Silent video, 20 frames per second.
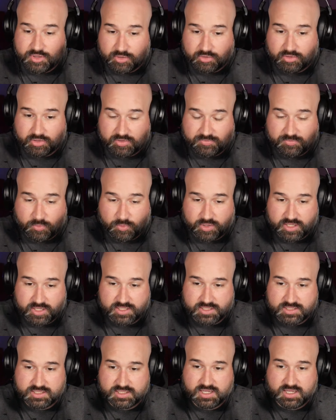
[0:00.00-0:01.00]
early
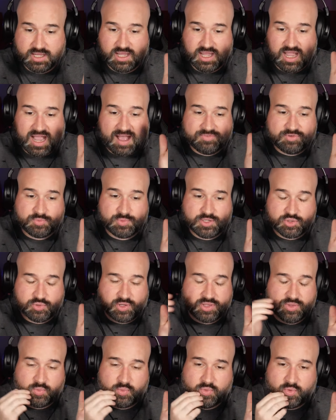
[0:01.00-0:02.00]
40s after we
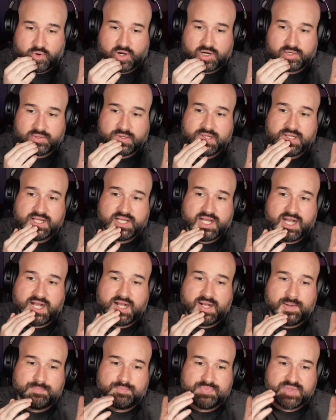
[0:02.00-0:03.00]
joined the war.
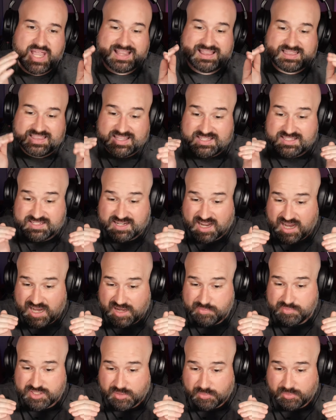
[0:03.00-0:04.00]
Um, at this
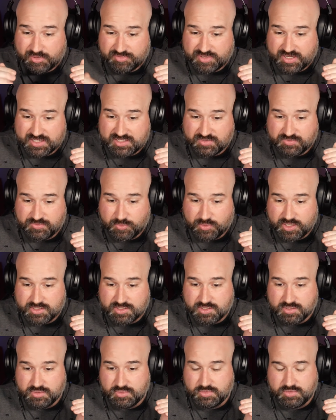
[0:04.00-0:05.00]
time, summer of
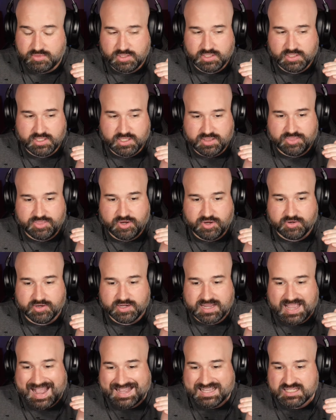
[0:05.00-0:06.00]
1942, there
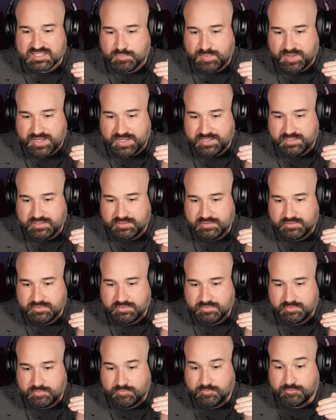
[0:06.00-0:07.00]
has been
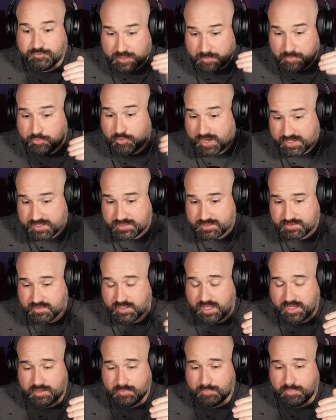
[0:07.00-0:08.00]
free press,
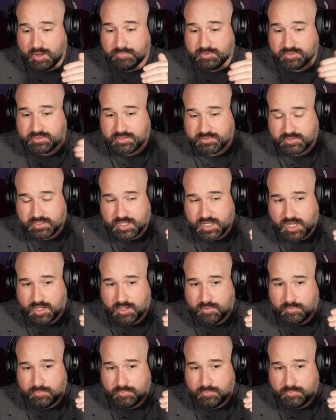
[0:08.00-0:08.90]
like public, uh,